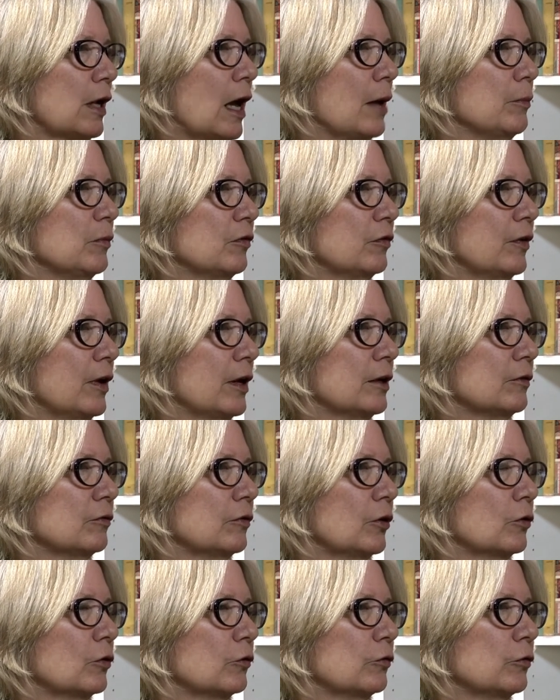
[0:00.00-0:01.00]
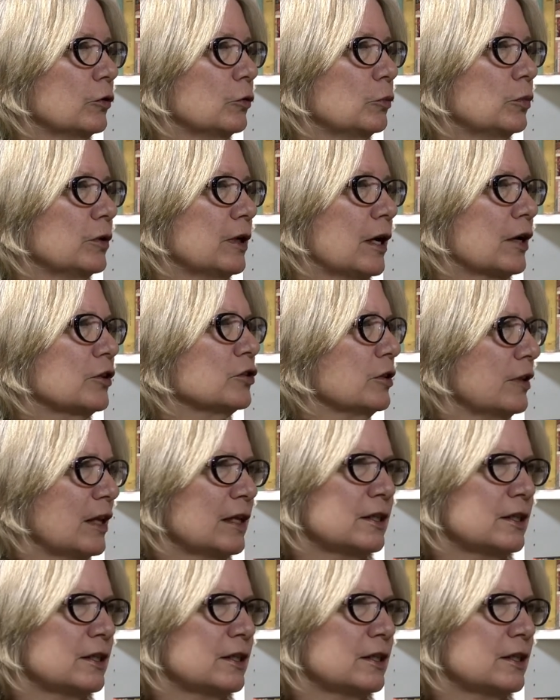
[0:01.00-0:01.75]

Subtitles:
I'm a fan of local food production.